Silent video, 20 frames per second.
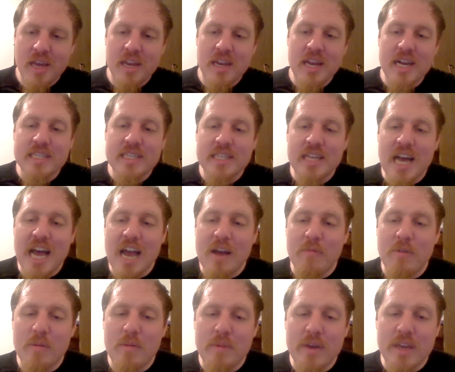Next time
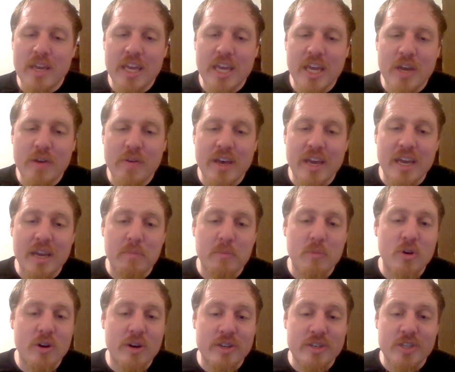we'll be hearing
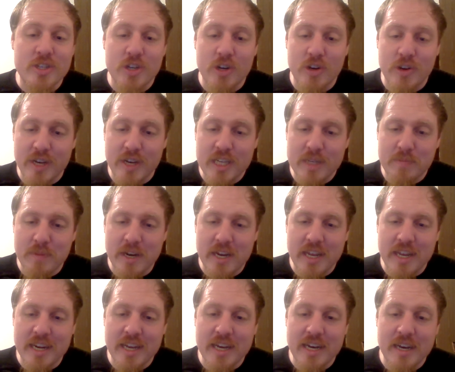more stories, but in
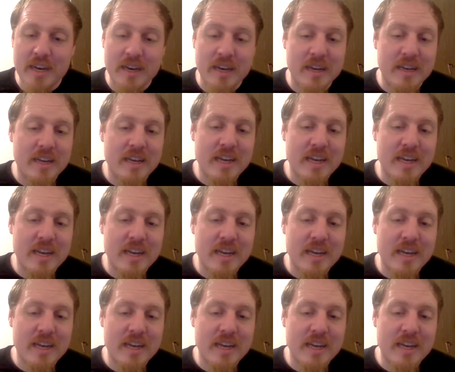a